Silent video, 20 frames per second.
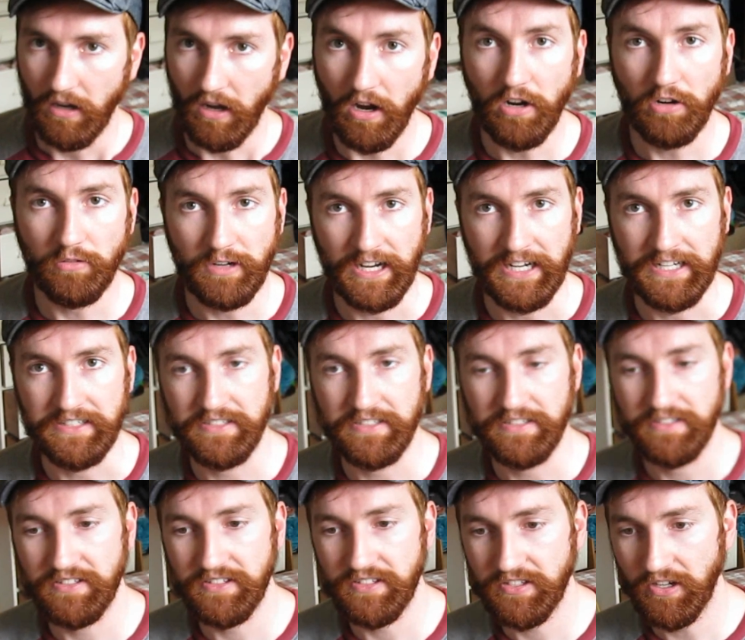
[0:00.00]
All right,
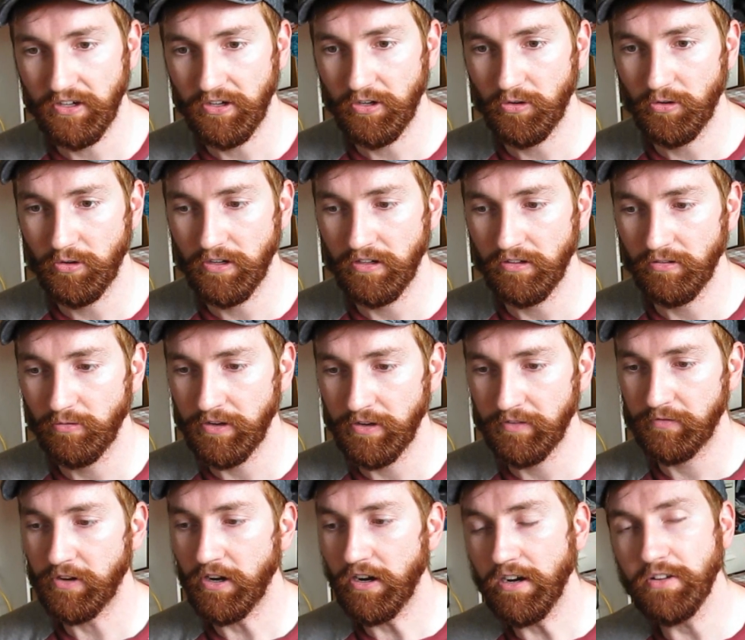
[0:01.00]
so
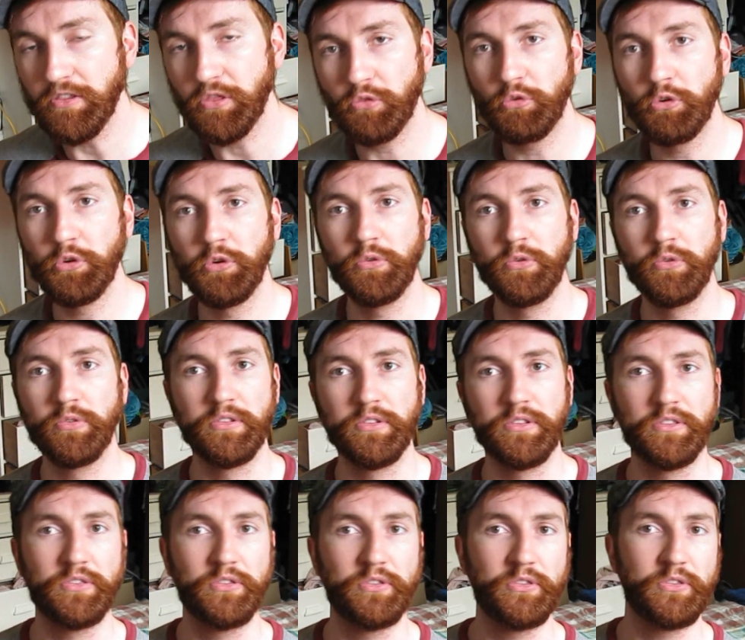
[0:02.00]
we've gone through
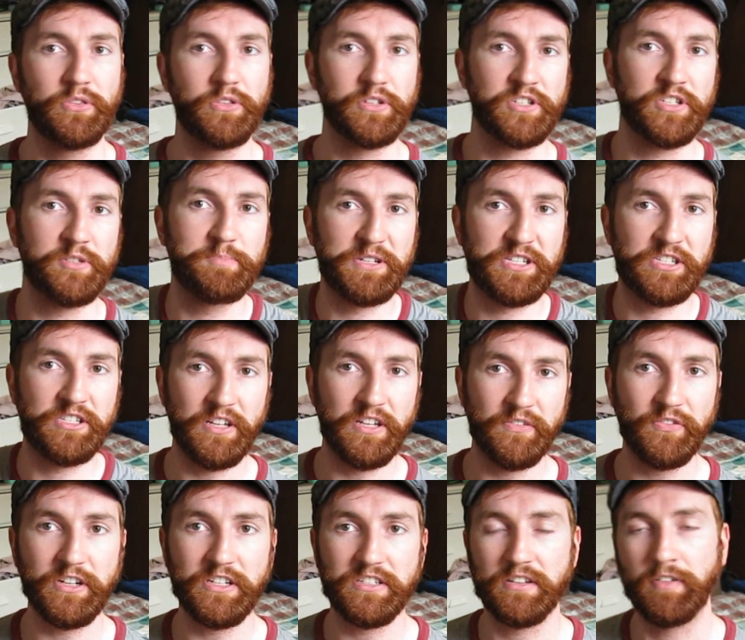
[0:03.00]
the
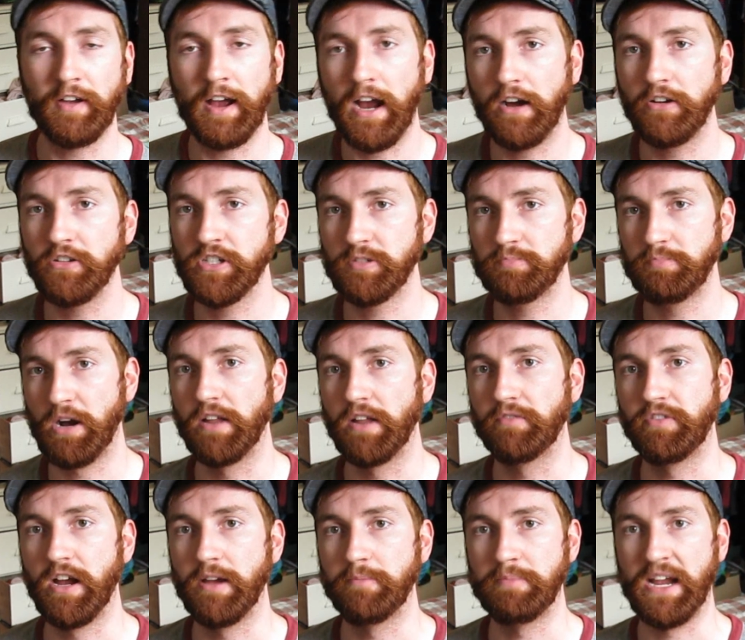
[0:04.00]
specifics of how
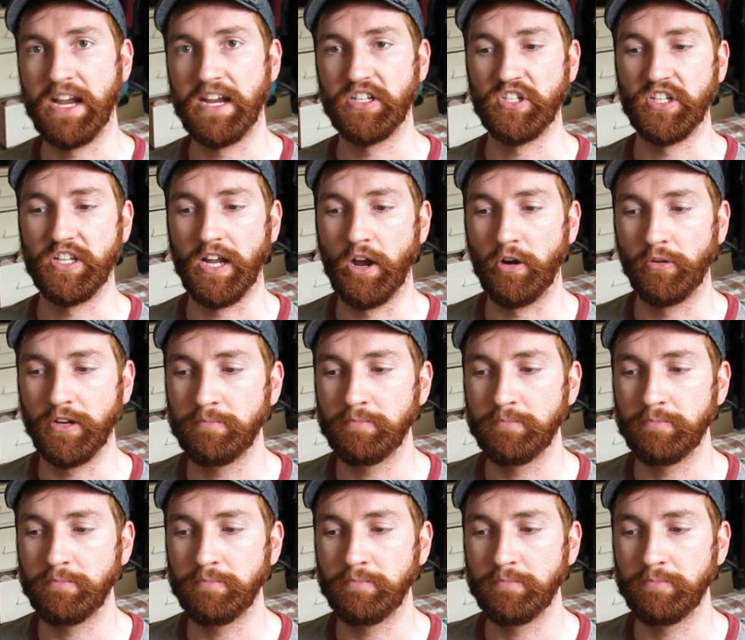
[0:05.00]
Spotify pays it out.